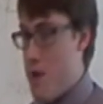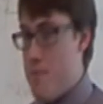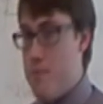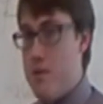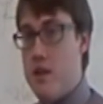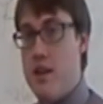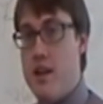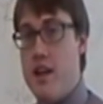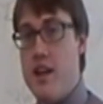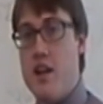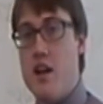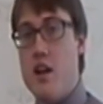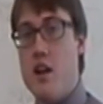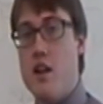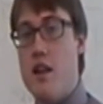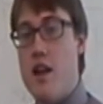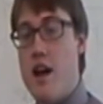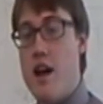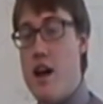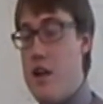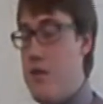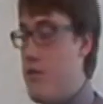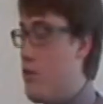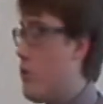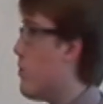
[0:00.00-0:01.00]
But like a
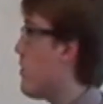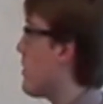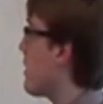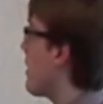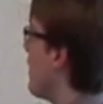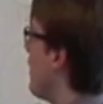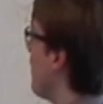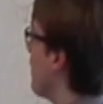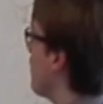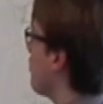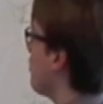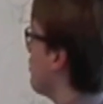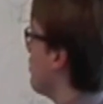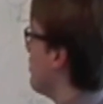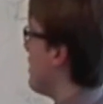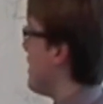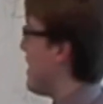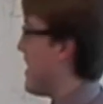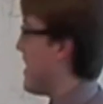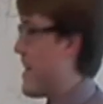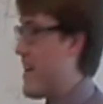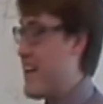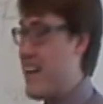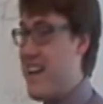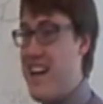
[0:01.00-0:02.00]
lot of old conquerors, he
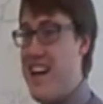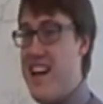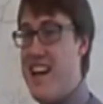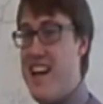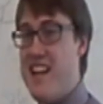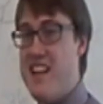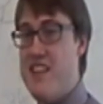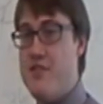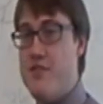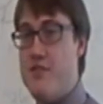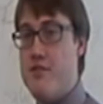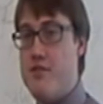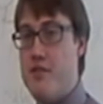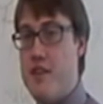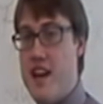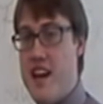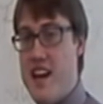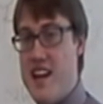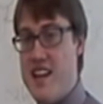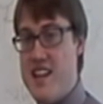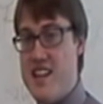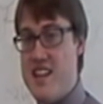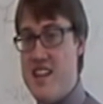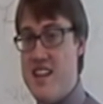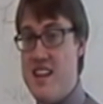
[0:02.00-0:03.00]
got kind of
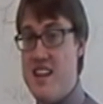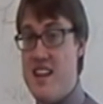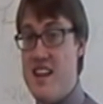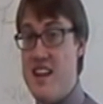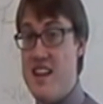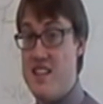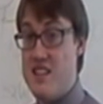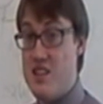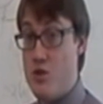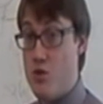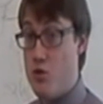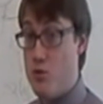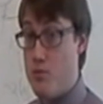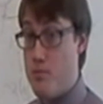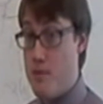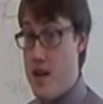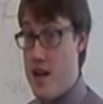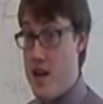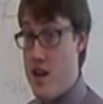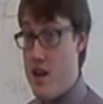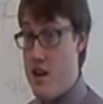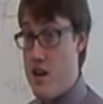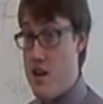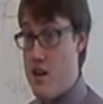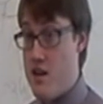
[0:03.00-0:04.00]
fat as an old
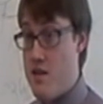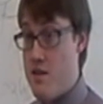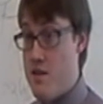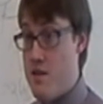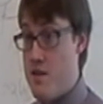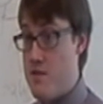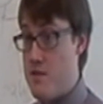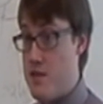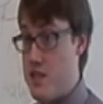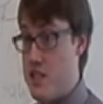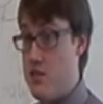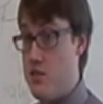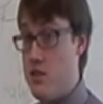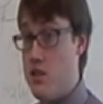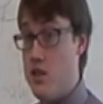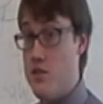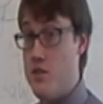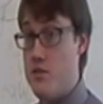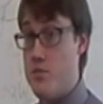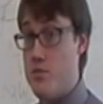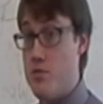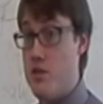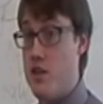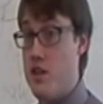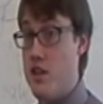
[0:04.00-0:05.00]
man, because he
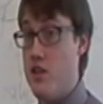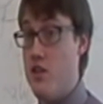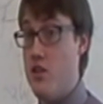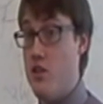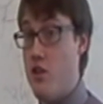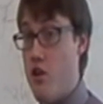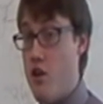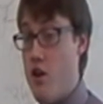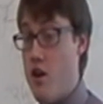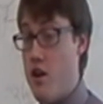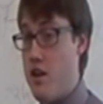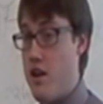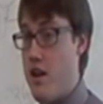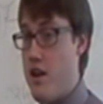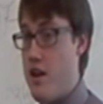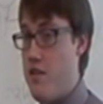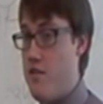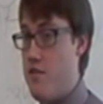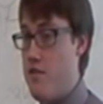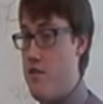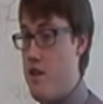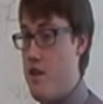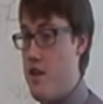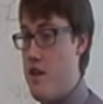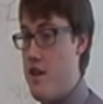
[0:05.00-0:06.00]
lived a pretty long
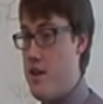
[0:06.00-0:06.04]
life.